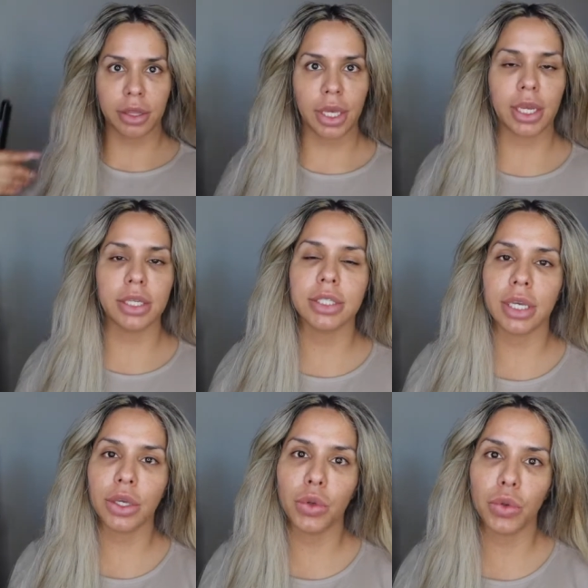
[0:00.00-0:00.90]
things
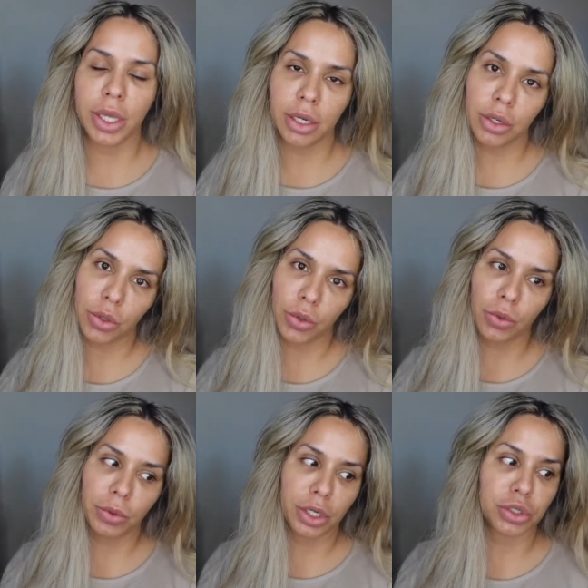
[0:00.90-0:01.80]
that you can do
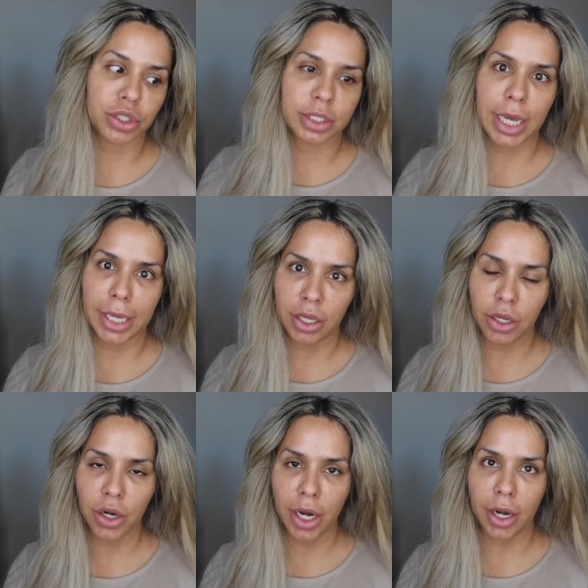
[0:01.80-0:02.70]
when you're styling
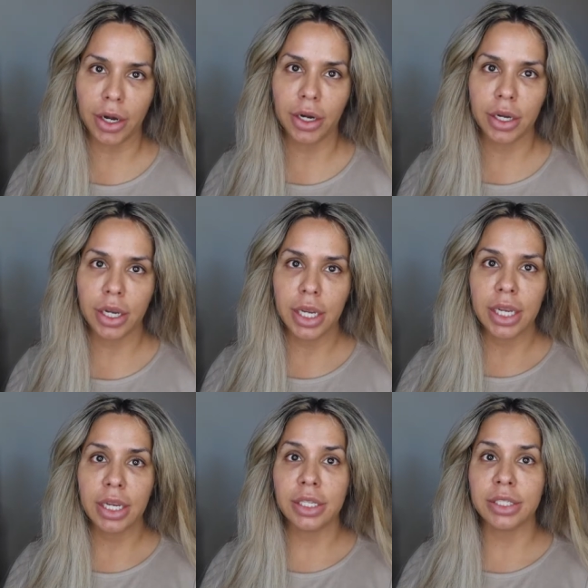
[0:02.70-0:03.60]
your hair
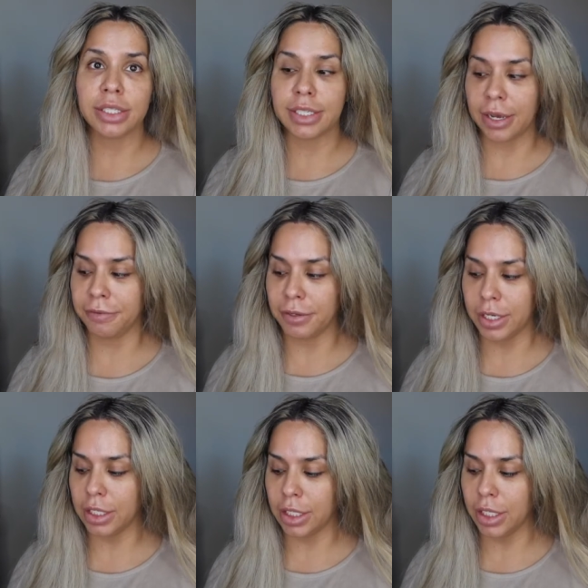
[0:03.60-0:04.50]
is
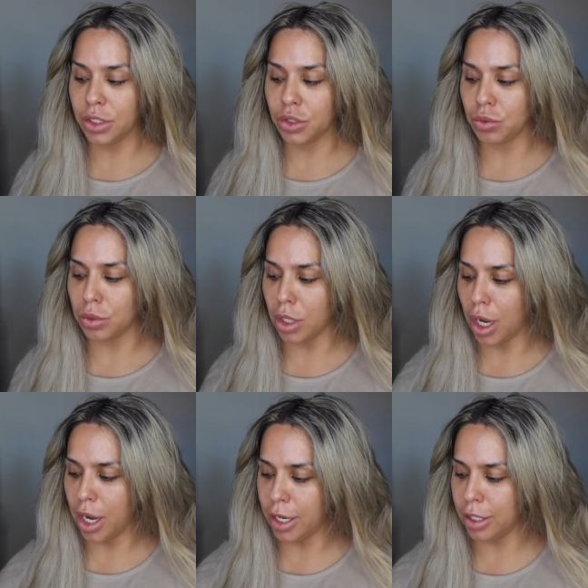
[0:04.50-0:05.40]
definitely to
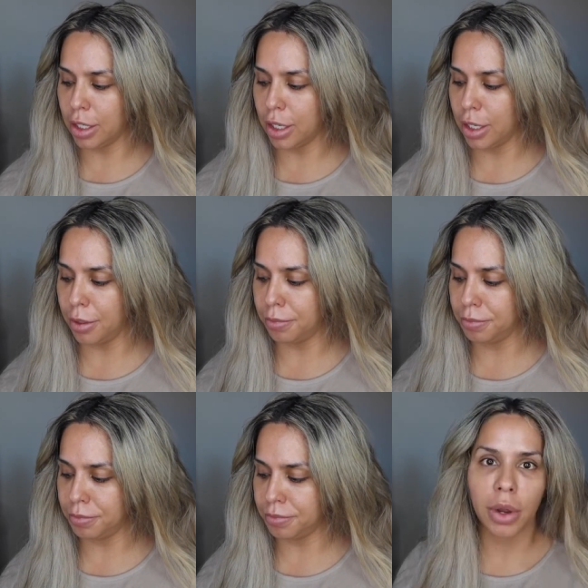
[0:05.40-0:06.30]
not
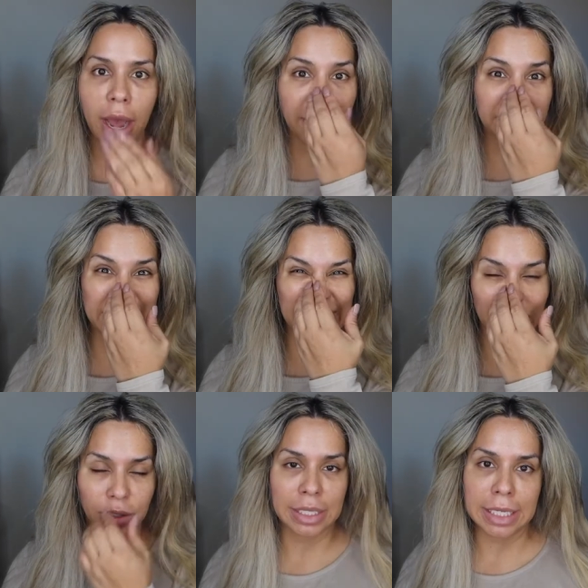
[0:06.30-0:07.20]
have
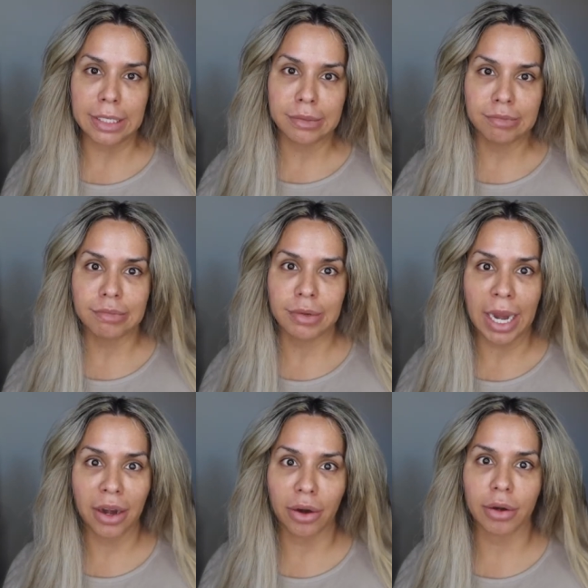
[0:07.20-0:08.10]
clean
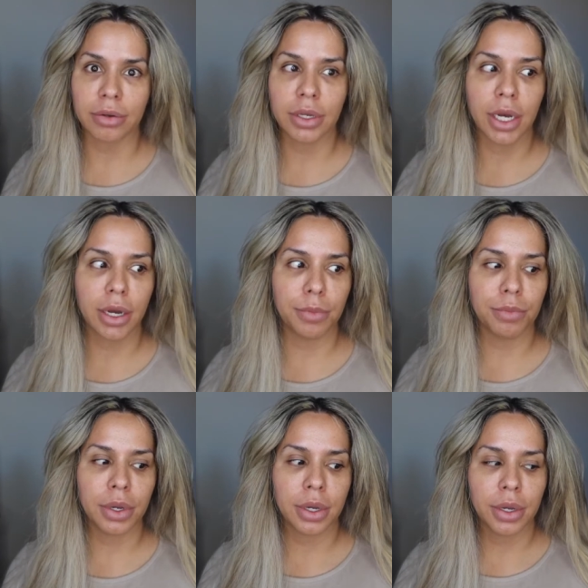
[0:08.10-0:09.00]
hair.
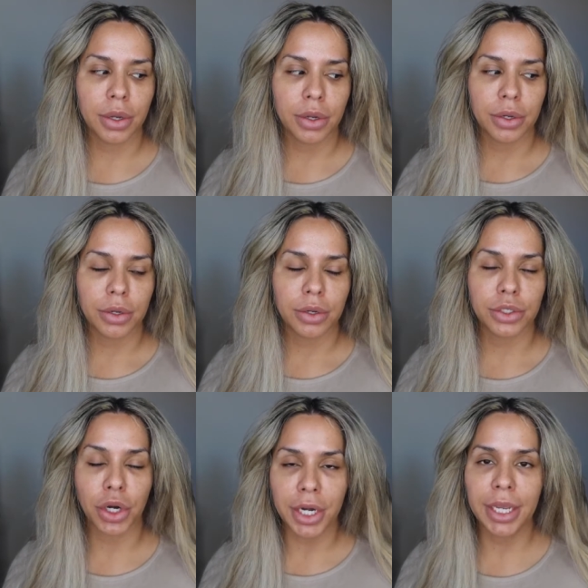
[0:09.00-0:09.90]

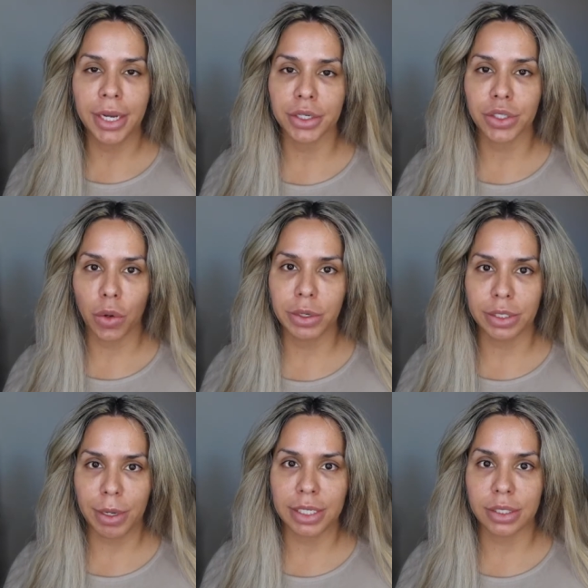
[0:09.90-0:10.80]
Dirty hair is always the
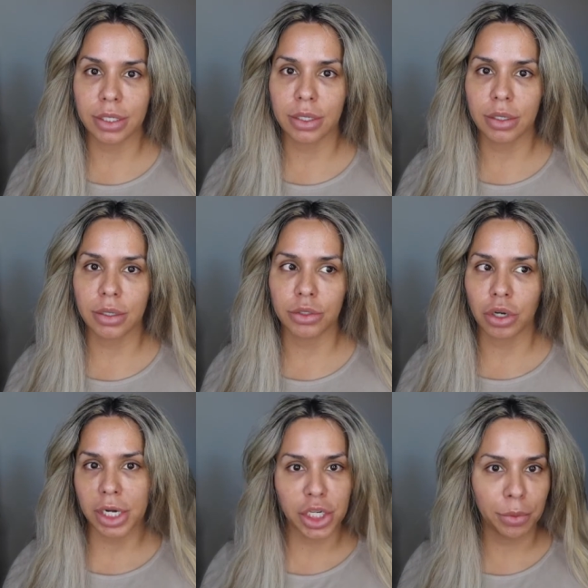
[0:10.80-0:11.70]
best.
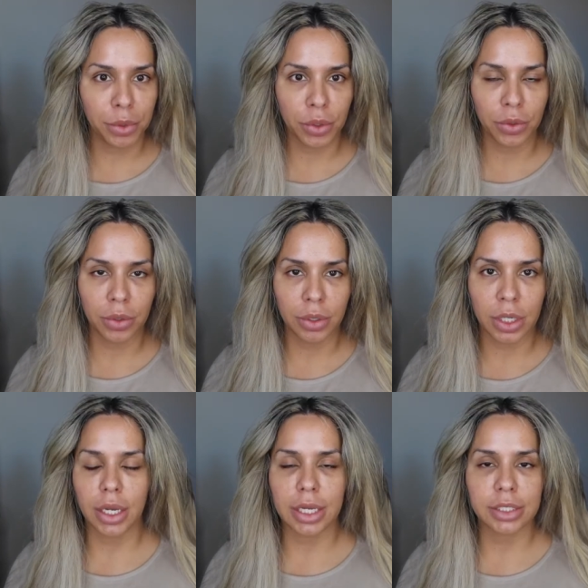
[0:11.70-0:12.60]
Dry shampoo
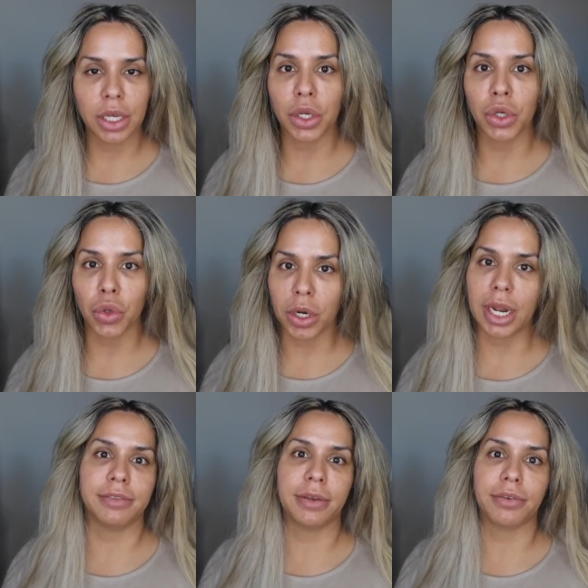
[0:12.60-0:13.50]
is your
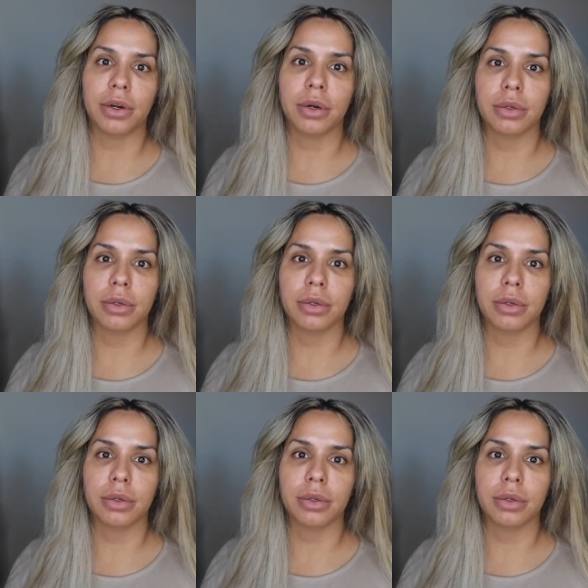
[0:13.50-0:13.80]
lifesaver.